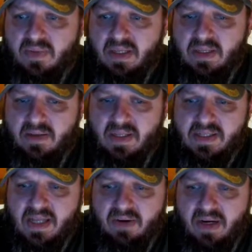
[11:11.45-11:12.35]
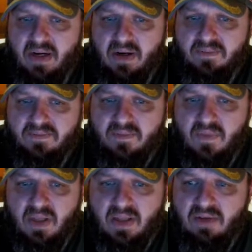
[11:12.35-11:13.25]
The, these down here,
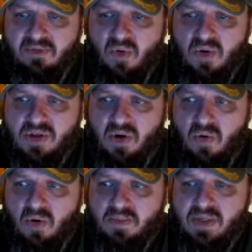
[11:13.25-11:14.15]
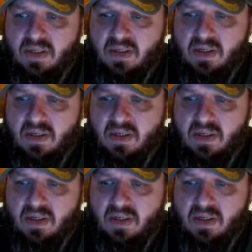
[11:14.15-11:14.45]
the Elite Four star ones,